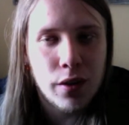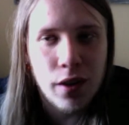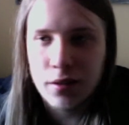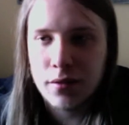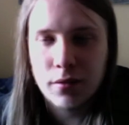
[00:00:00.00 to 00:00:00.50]

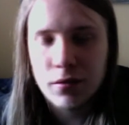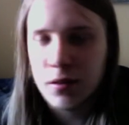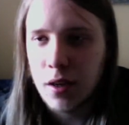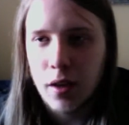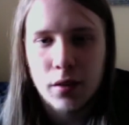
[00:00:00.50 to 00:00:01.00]

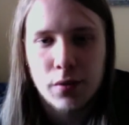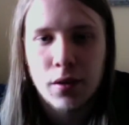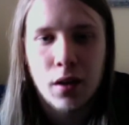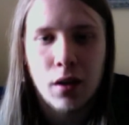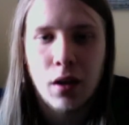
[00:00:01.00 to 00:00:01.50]

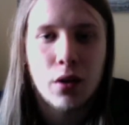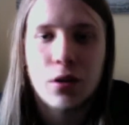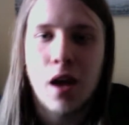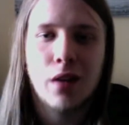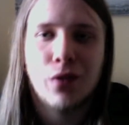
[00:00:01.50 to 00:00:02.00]
I couldn't
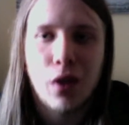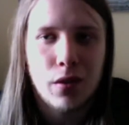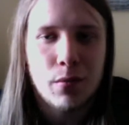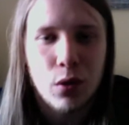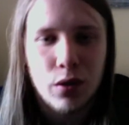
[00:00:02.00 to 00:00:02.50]
ask for
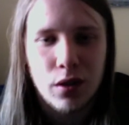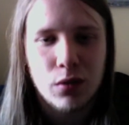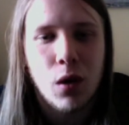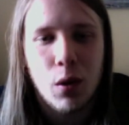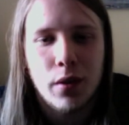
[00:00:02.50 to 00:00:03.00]
anything more. That's
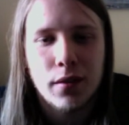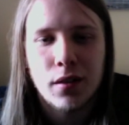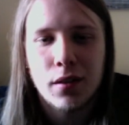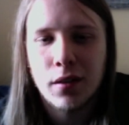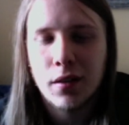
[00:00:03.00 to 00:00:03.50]
what I
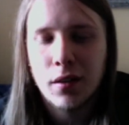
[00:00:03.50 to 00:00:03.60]
wanted.